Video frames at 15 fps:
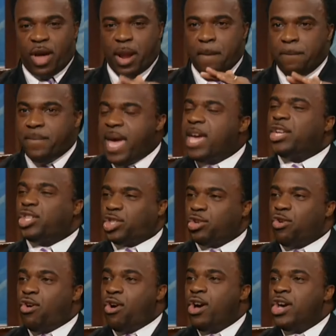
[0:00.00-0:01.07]
got to make
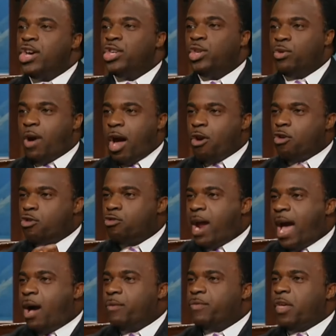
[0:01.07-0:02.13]
sure you are
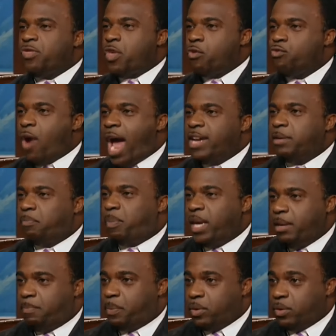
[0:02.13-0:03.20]
around the right
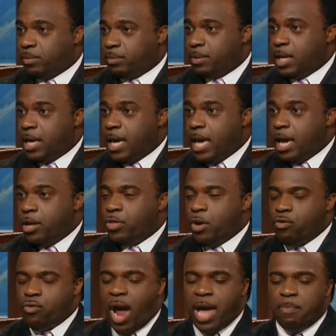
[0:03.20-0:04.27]
people. Absolutely. The
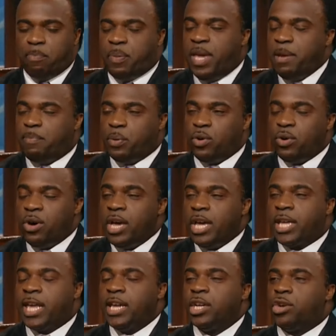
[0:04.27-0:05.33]
right people
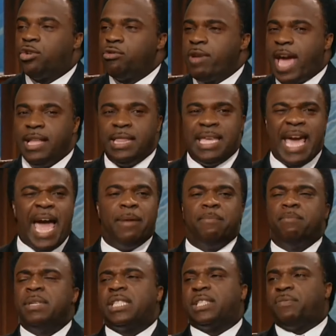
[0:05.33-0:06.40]
can create the
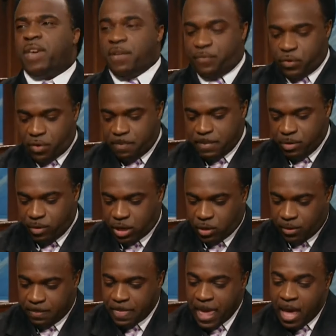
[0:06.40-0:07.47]
atmosphere for a miracle.